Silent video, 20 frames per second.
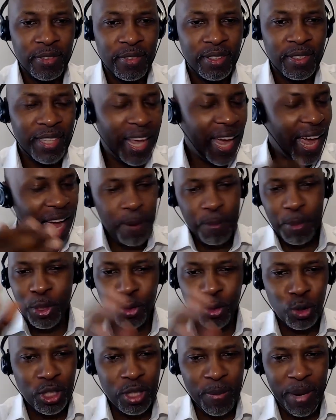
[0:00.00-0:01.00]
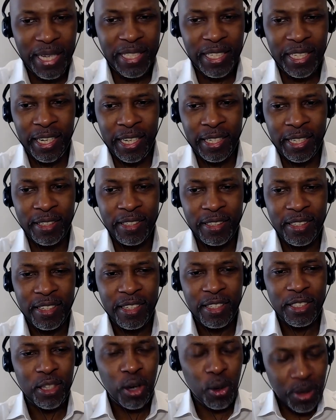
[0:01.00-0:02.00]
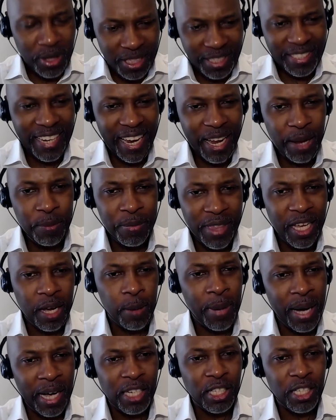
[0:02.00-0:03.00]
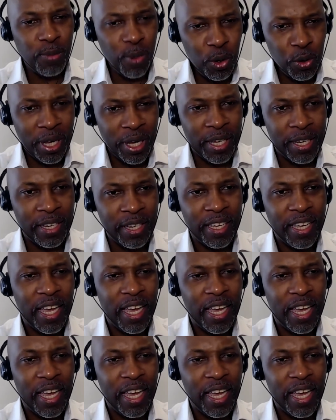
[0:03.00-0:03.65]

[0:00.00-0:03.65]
That happens automatically. So it's the same thing about smoking.